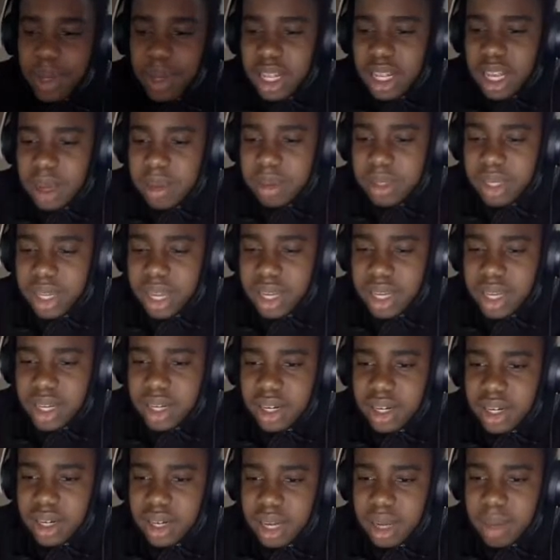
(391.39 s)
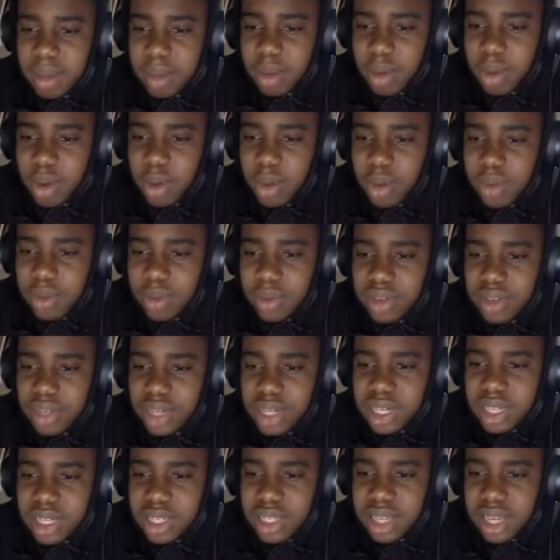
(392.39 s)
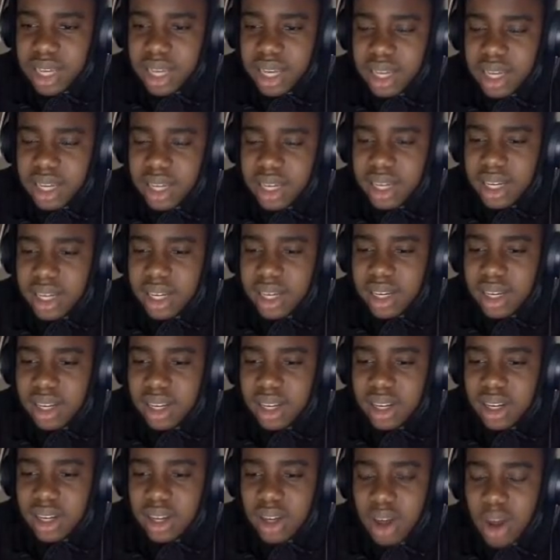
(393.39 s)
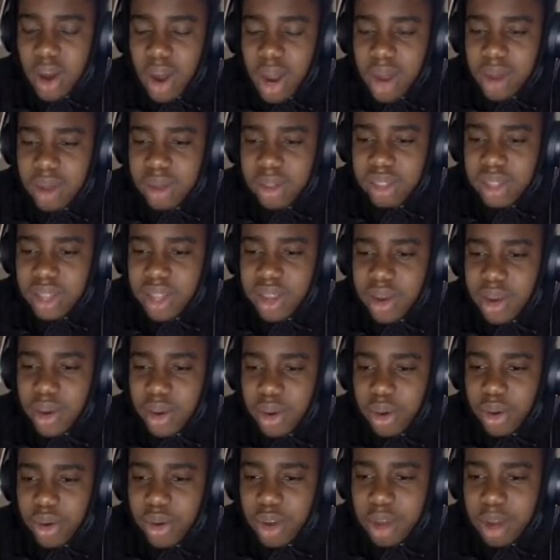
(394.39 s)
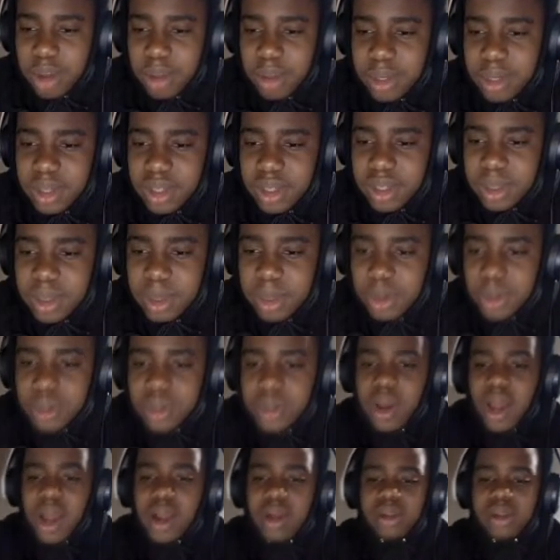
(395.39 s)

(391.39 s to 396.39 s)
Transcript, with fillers: the upset here. I'm going with Virginia Tech. Ohio State, Oral Roberts. I'm going to Ohio